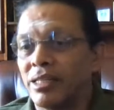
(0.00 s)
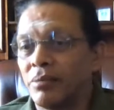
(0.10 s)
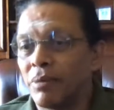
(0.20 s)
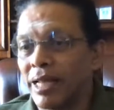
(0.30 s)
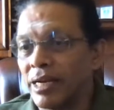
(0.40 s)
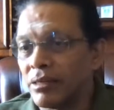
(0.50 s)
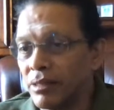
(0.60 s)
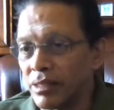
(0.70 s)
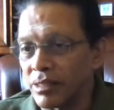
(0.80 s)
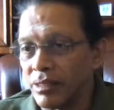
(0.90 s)
the planet
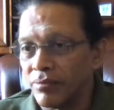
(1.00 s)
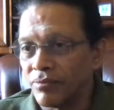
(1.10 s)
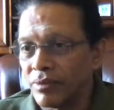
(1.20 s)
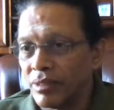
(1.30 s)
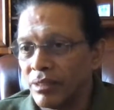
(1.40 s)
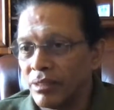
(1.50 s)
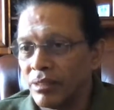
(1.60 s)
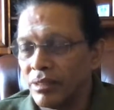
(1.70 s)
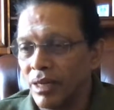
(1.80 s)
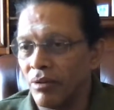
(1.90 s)
Earth,
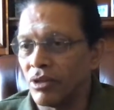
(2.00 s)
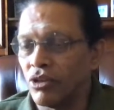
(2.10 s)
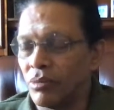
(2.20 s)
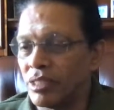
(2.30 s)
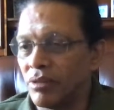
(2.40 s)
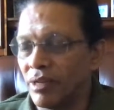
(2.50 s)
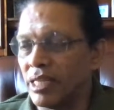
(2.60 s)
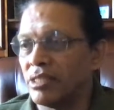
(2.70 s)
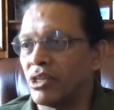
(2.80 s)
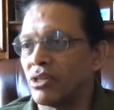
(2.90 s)
our human
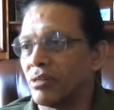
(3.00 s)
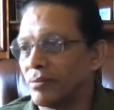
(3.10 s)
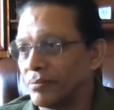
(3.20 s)
civilization.